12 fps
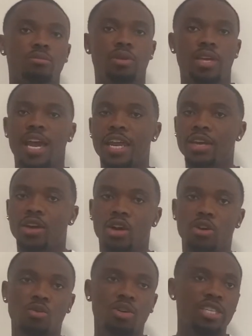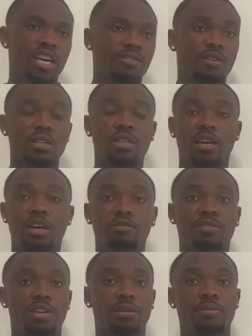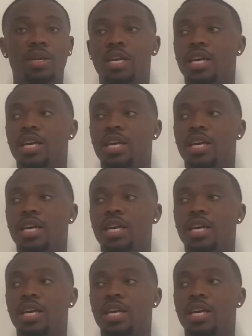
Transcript: Eddie Hearn will definitely love him,